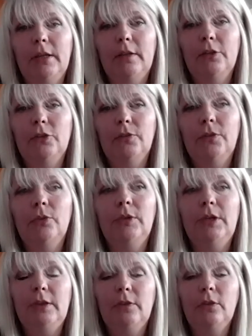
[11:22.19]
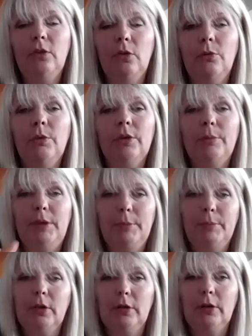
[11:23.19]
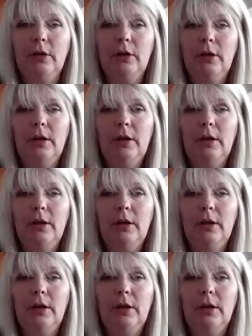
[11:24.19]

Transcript: of the interview needs to go to where the people are.